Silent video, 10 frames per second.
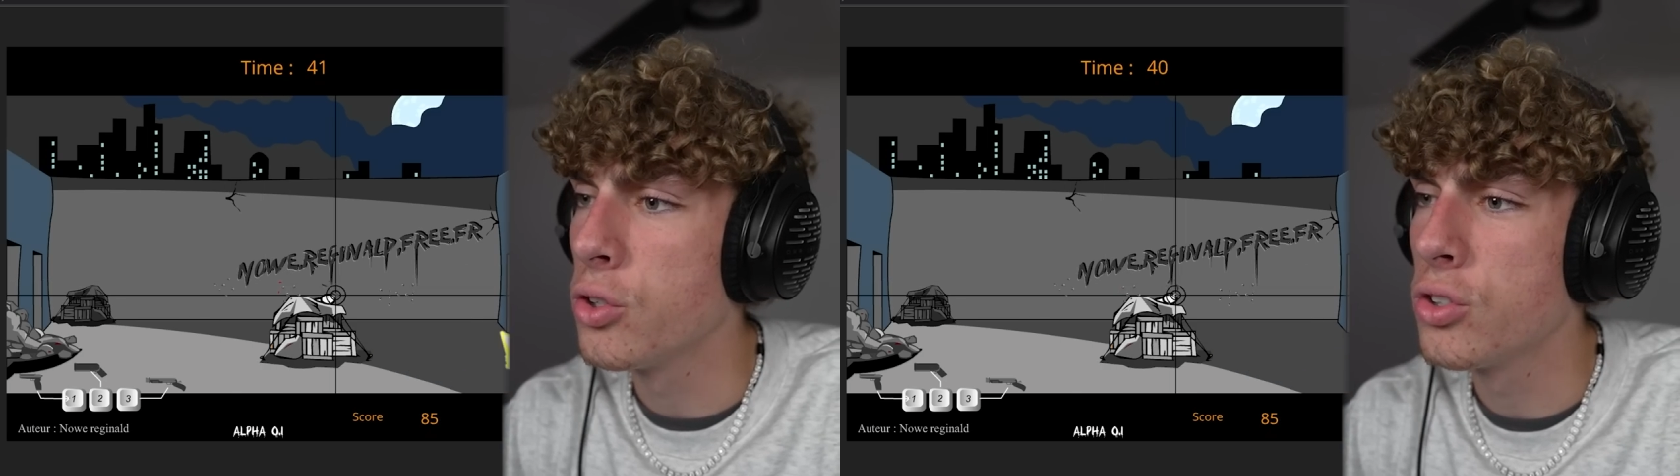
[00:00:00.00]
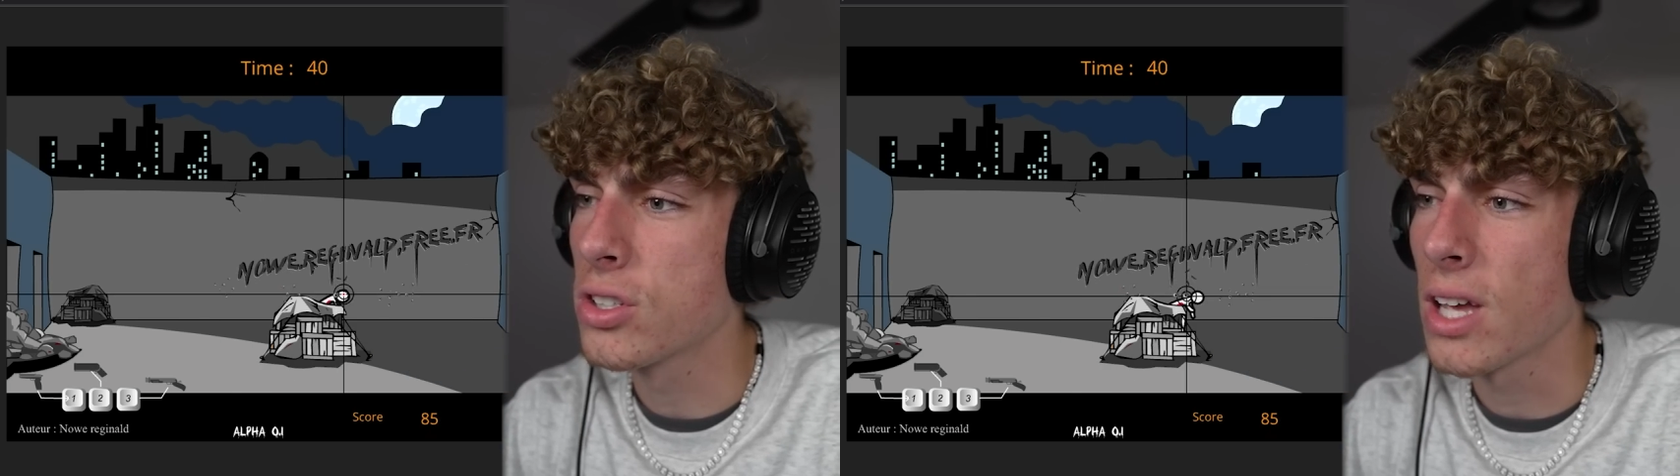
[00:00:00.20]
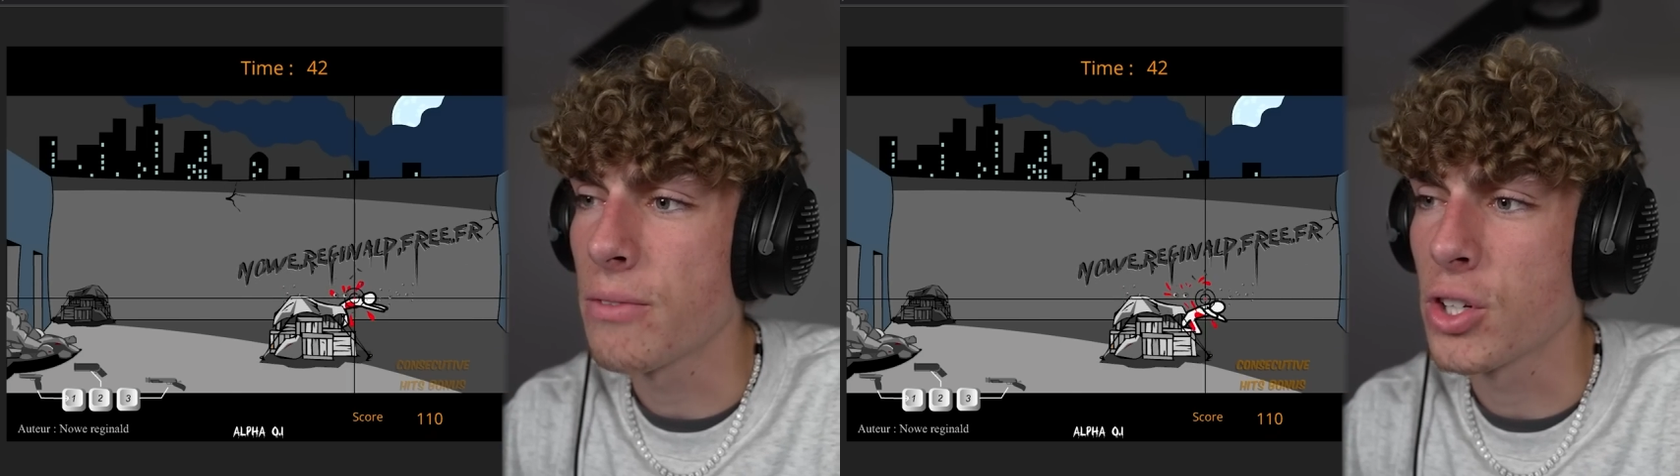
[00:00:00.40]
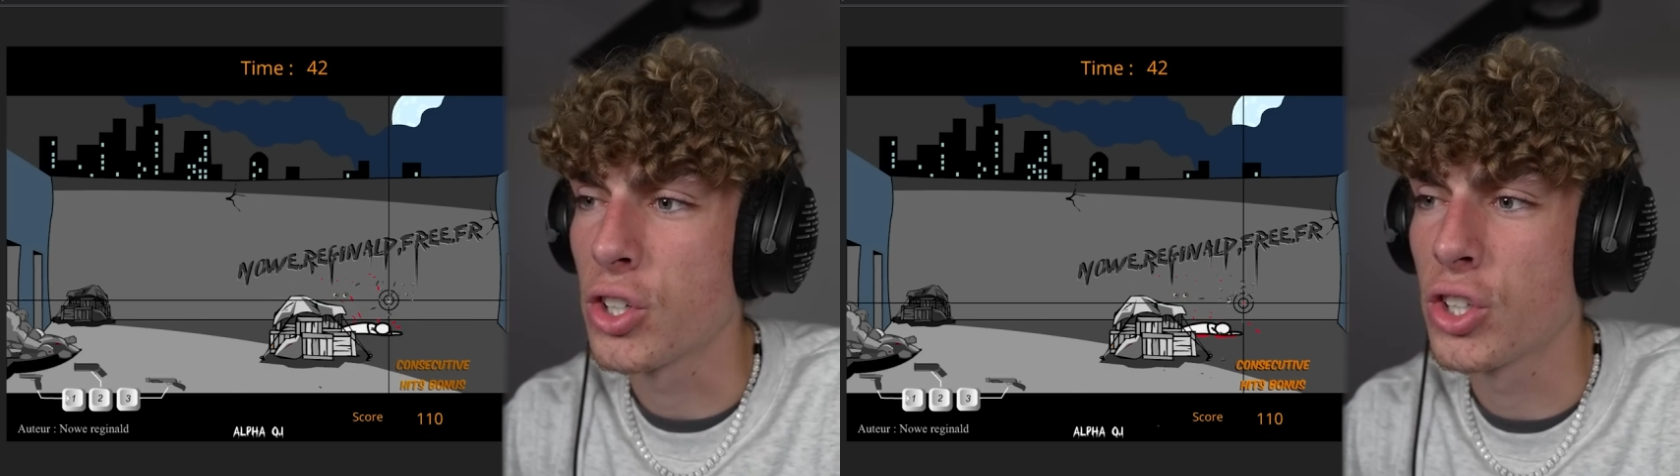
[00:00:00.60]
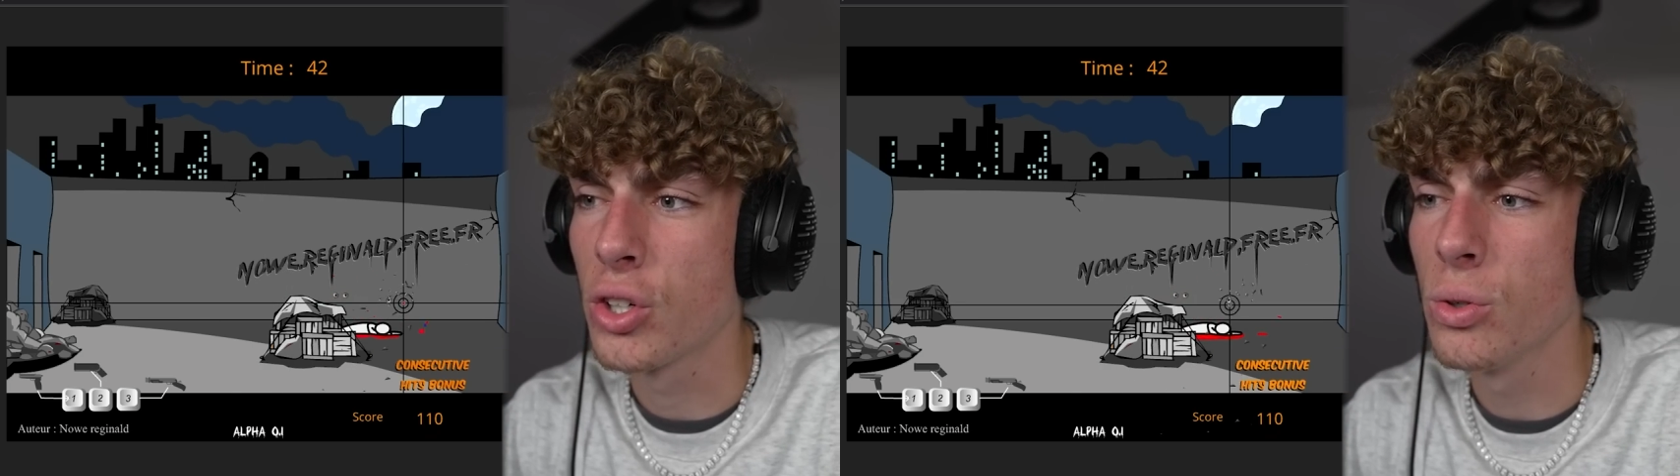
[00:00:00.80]
You just have to
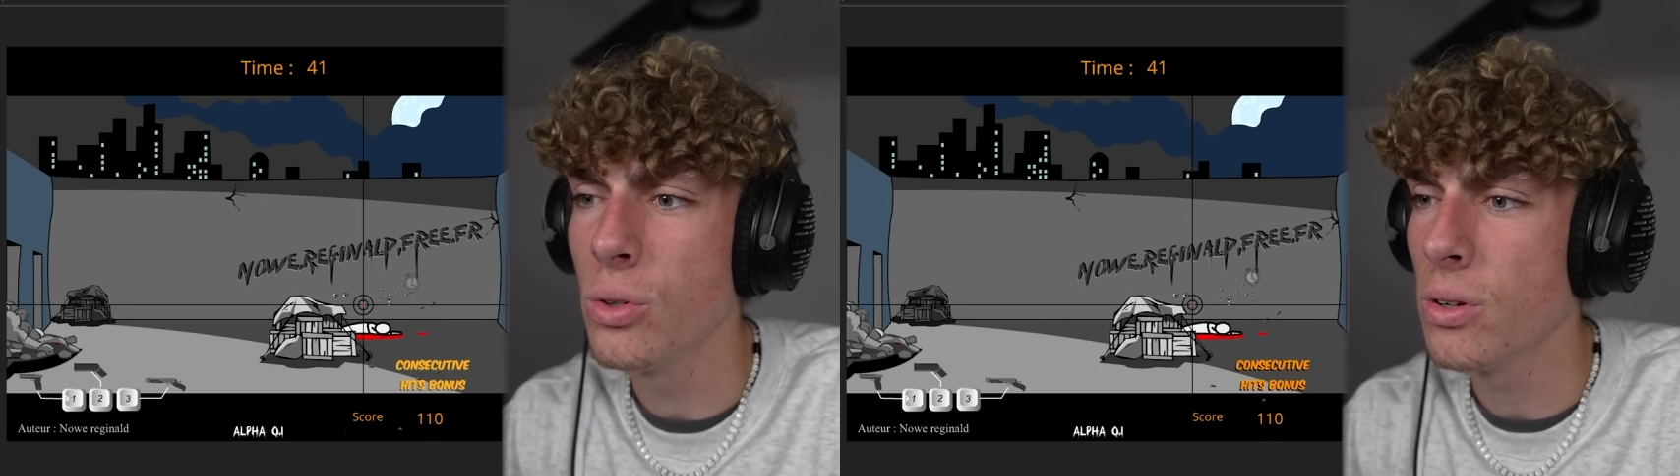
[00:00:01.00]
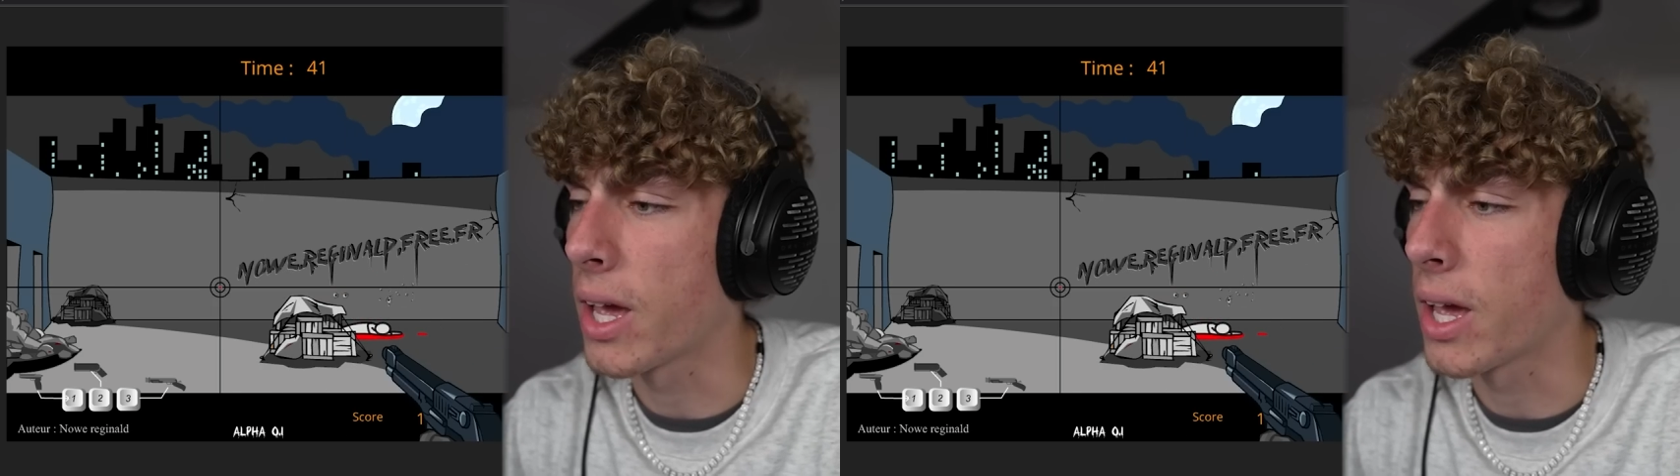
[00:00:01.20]
shoot.